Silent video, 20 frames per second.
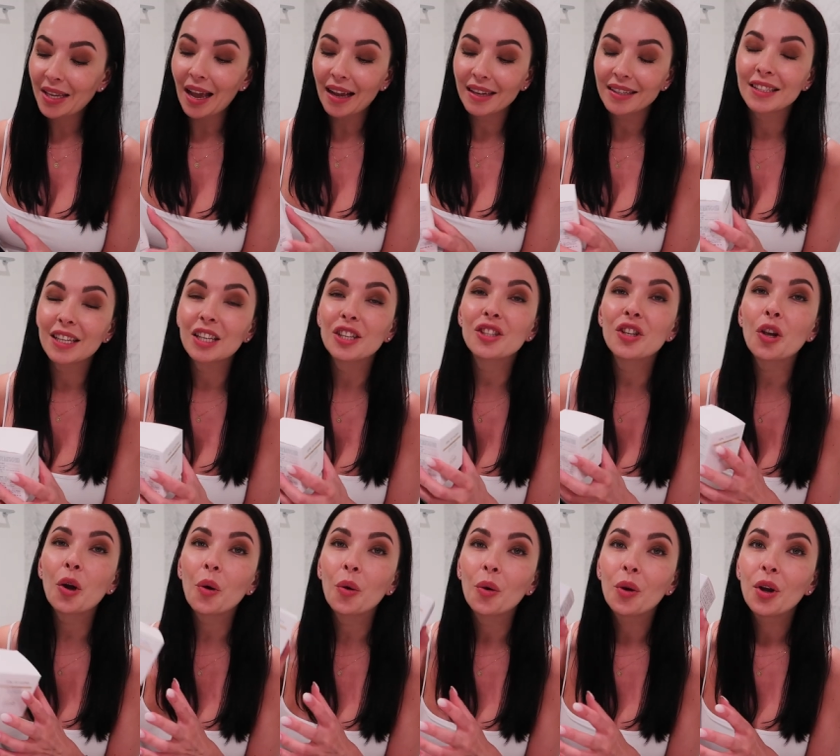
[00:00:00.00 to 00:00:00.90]
guys,
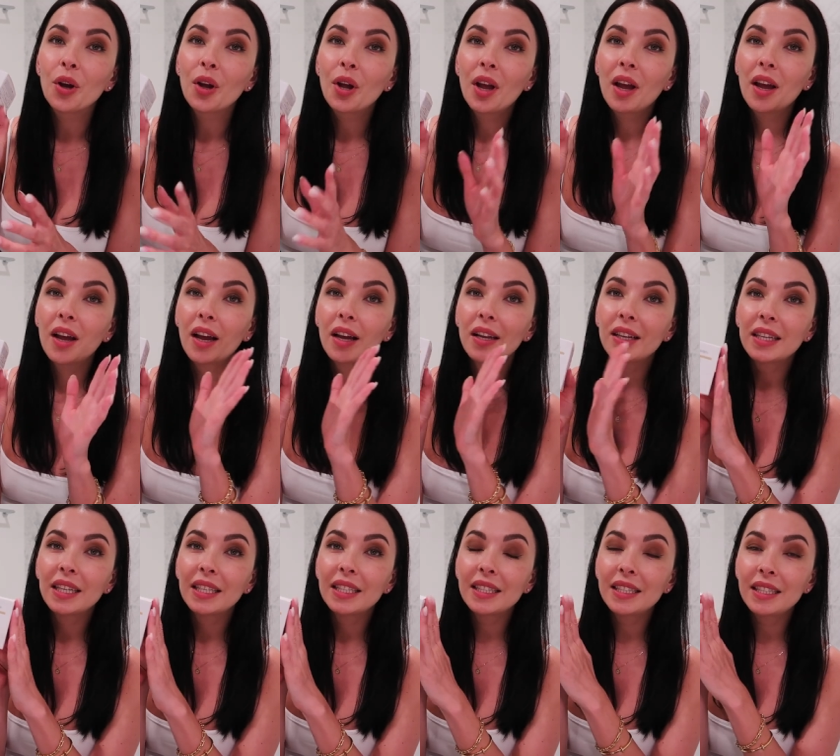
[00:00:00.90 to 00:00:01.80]
so
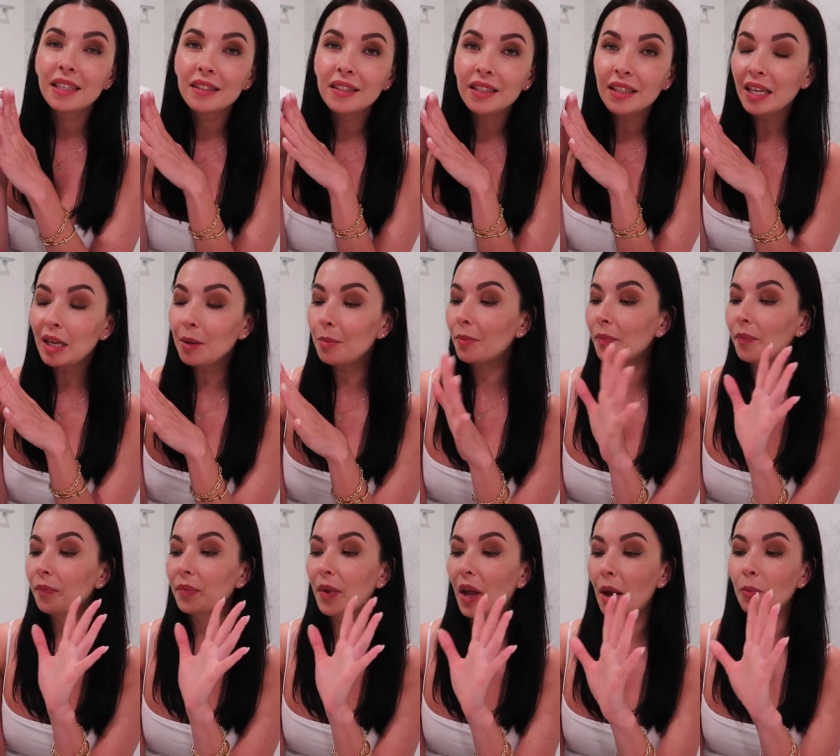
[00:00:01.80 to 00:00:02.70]
this
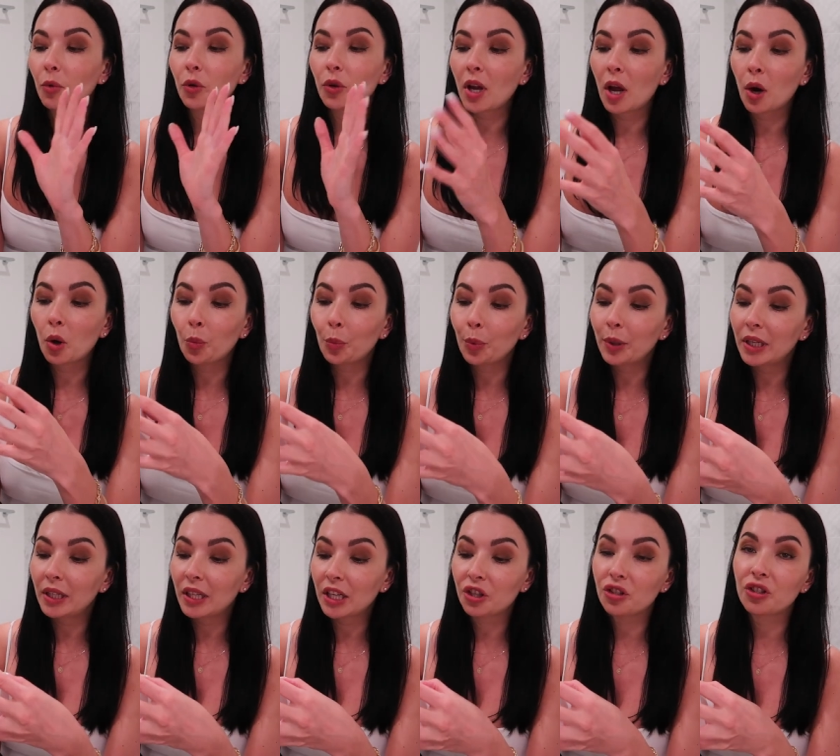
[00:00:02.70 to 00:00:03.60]
cream, I'm gonna open
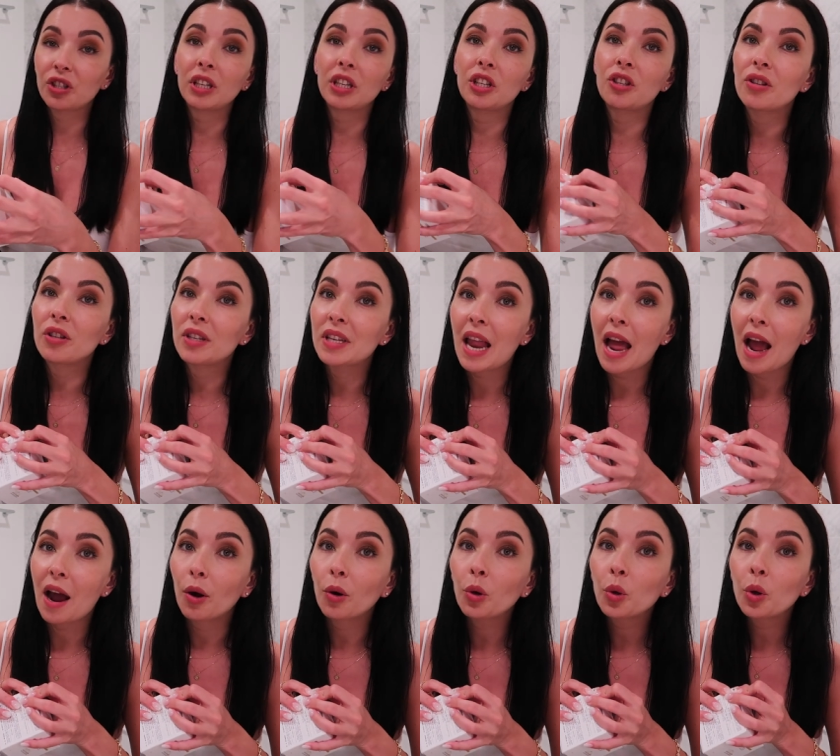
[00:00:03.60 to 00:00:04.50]
it actually
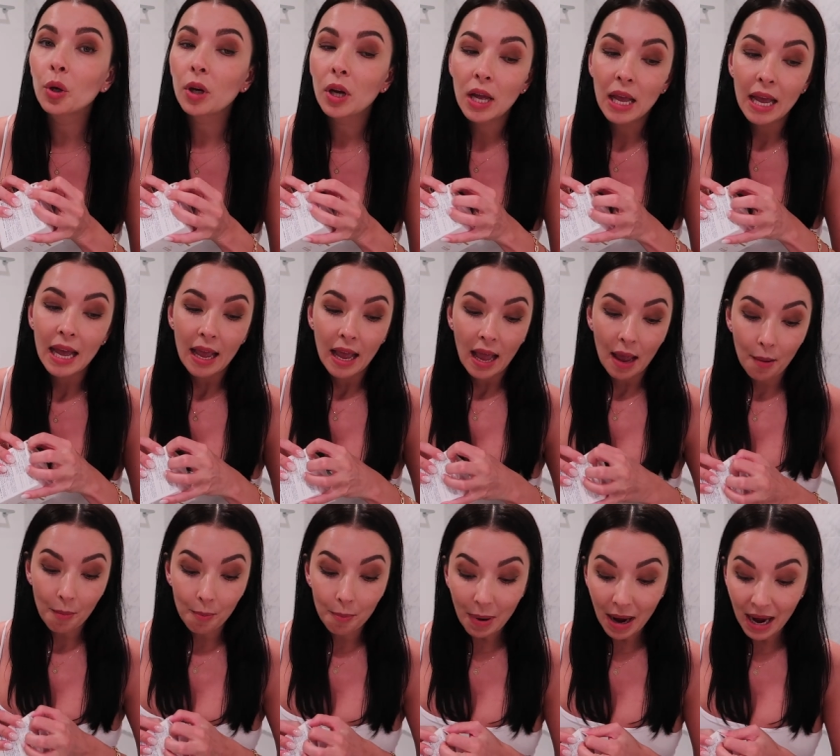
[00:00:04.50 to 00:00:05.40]
now,
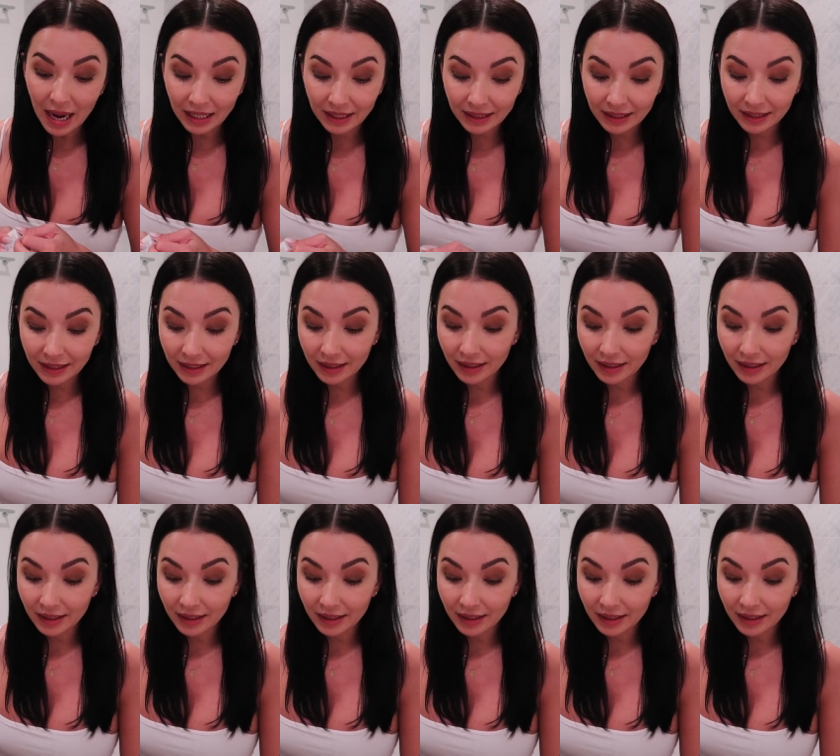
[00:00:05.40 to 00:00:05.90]
but